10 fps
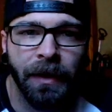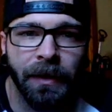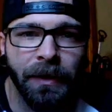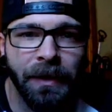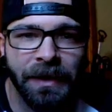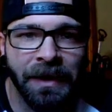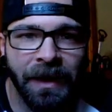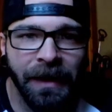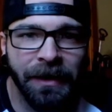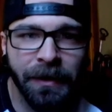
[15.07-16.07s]
Who
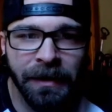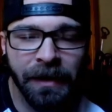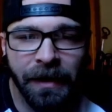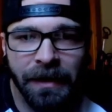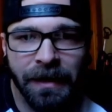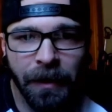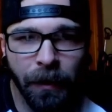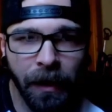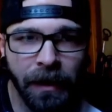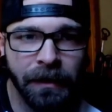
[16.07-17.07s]
doesn't like doing the things they
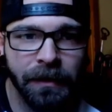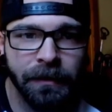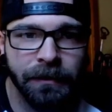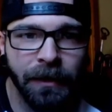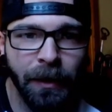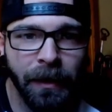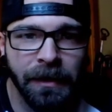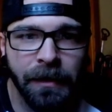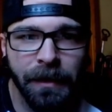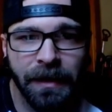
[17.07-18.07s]
want? Who
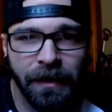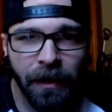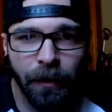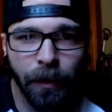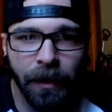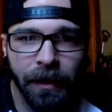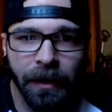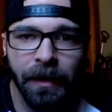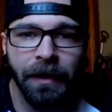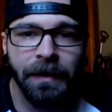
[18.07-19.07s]
wants to be stuck
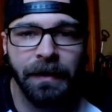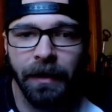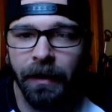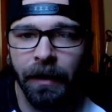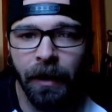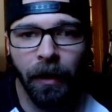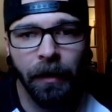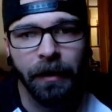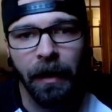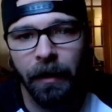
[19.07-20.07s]
working and studying
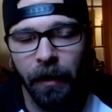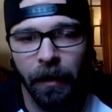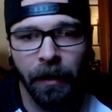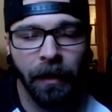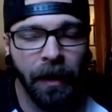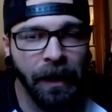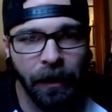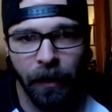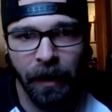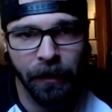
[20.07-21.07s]
all day long? I
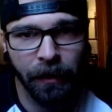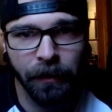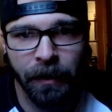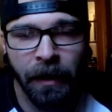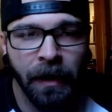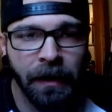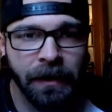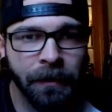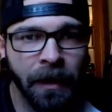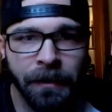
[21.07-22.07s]
know I don't.
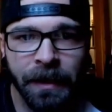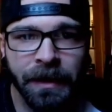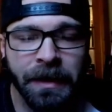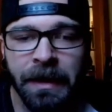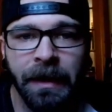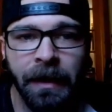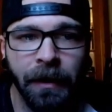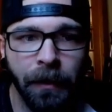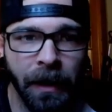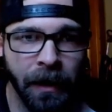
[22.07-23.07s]
Sometimes I just need to
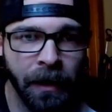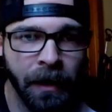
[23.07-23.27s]
get away.